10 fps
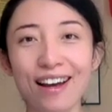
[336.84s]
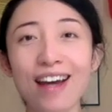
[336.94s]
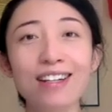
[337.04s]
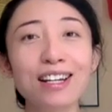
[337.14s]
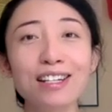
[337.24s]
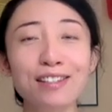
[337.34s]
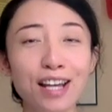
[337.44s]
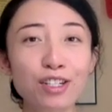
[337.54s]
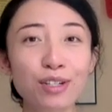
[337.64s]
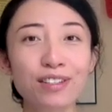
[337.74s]
And the
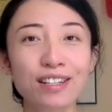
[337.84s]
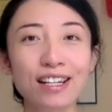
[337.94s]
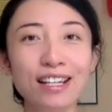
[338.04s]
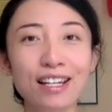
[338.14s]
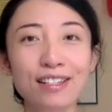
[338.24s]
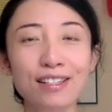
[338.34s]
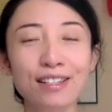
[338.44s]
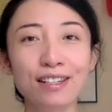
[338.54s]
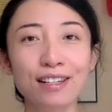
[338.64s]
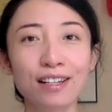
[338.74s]
essential thing
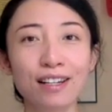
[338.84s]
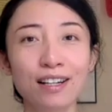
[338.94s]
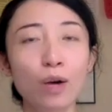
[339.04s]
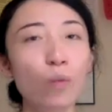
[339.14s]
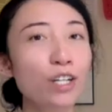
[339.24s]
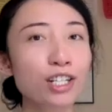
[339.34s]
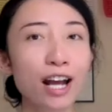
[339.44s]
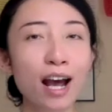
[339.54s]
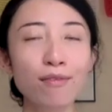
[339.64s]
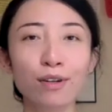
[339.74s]
is,
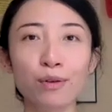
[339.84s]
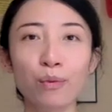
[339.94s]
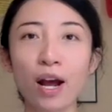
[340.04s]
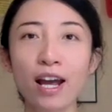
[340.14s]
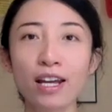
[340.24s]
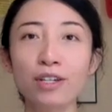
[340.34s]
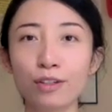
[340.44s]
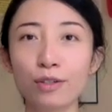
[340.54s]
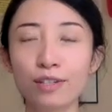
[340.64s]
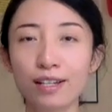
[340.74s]
whichever way
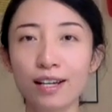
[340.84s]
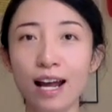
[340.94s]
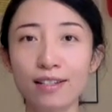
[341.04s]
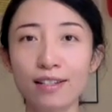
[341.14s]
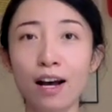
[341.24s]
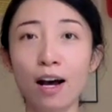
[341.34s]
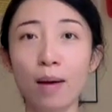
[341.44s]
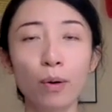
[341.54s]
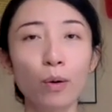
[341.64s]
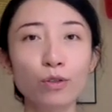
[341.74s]
using as a
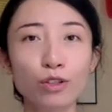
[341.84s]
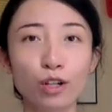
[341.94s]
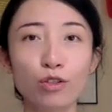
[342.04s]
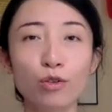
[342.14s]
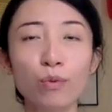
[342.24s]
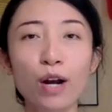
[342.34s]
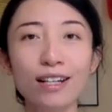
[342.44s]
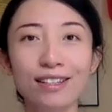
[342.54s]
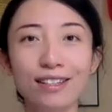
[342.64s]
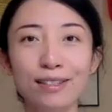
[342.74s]
posture to
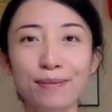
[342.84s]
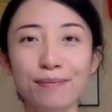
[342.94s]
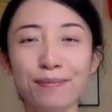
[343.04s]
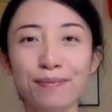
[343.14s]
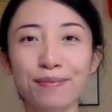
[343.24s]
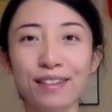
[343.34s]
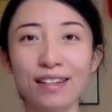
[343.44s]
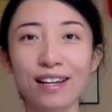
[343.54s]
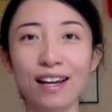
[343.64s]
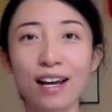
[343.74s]
practice,
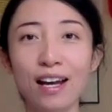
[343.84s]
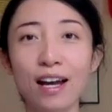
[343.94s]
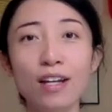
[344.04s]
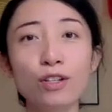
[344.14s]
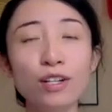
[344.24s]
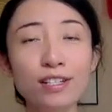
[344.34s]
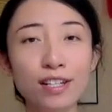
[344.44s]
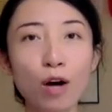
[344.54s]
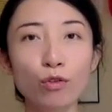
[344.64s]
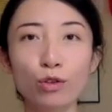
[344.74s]

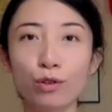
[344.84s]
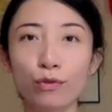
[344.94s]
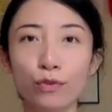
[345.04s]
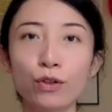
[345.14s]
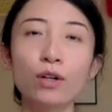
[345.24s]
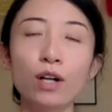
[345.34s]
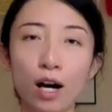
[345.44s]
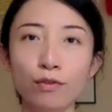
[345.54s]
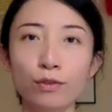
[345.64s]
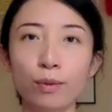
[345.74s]
yourself should feel
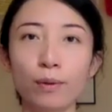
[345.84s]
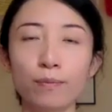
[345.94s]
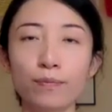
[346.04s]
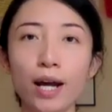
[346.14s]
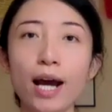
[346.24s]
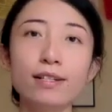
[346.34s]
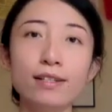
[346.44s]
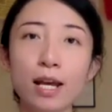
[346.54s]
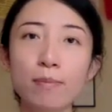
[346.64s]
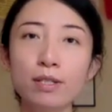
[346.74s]
comfortable. At the
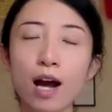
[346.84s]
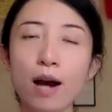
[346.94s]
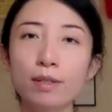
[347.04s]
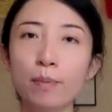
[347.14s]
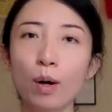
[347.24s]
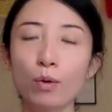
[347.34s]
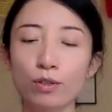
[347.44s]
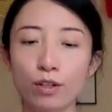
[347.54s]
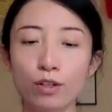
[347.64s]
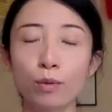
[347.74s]
same time, the
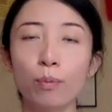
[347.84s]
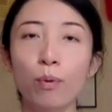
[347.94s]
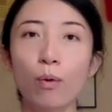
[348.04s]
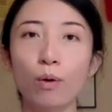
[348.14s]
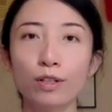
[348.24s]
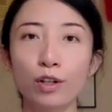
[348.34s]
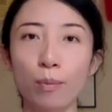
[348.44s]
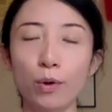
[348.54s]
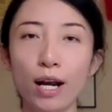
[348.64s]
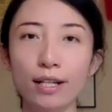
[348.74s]
posture support your
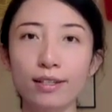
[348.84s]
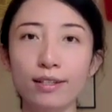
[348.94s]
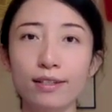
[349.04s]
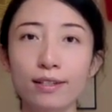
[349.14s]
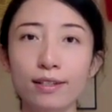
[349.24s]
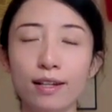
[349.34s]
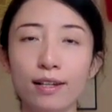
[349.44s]
practice.